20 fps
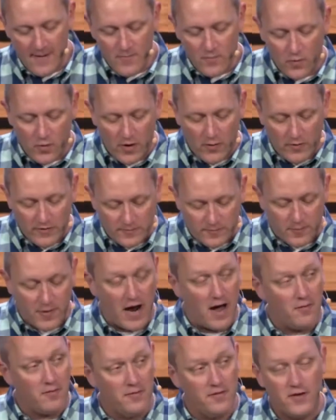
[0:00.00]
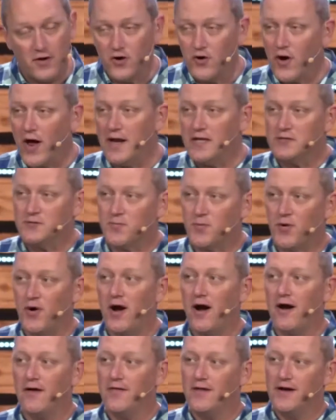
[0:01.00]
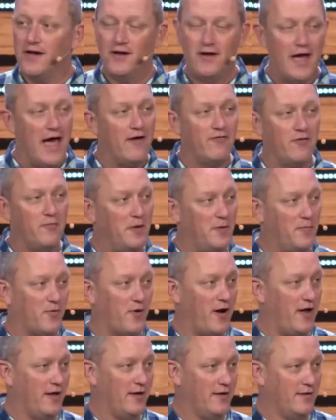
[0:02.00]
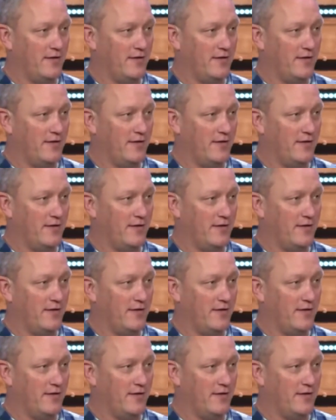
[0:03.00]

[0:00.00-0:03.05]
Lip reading: what was probably the greatest prayer that could ever be prayed.